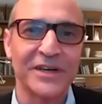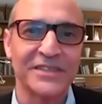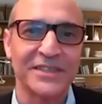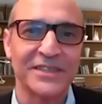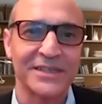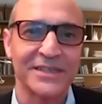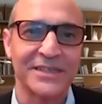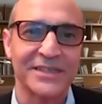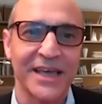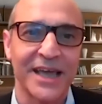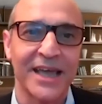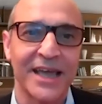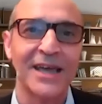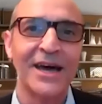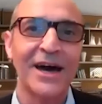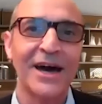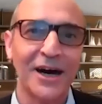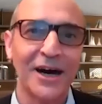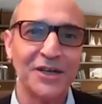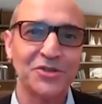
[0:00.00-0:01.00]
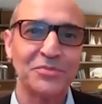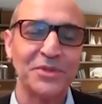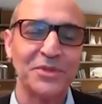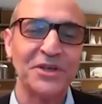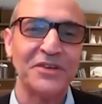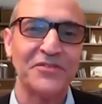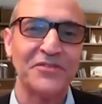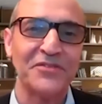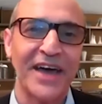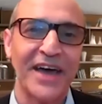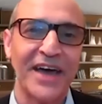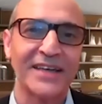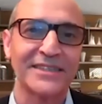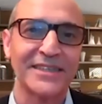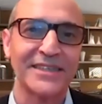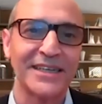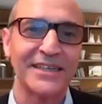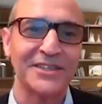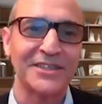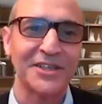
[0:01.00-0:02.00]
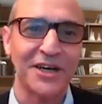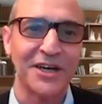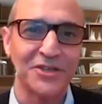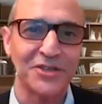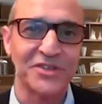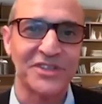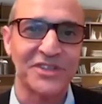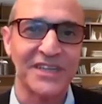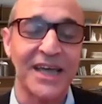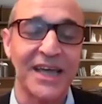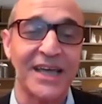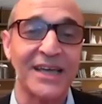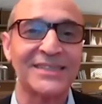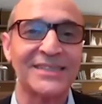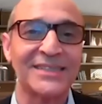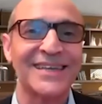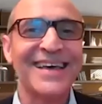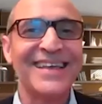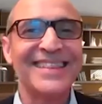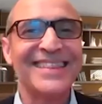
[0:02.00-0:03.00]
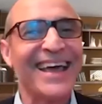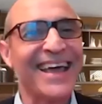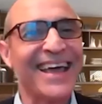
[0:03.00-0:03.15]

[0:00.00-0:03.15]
president say 100 million vaccines in 100 days,